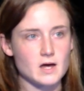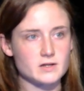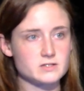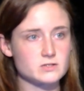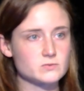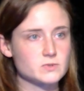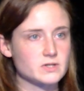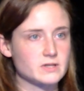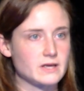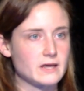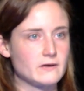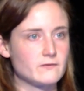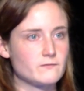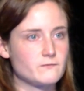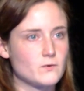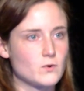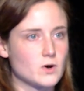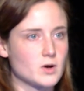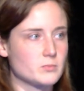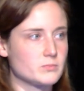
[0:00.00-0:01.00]
to really
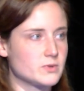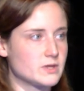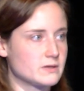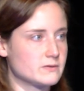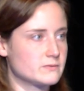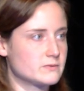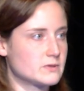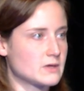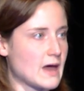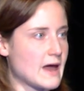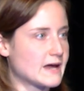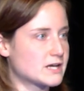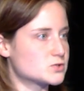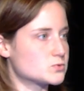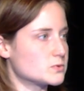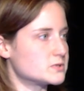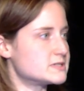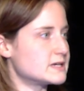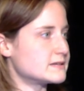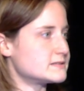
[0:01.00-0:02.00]
inform the
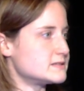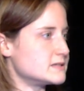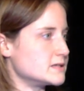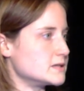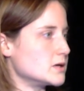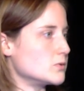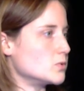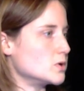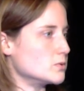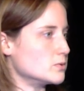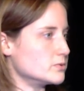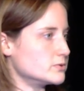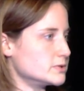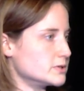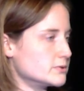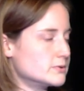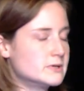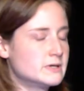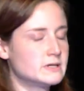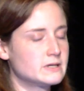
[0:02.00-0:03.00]
actual testing that we will do.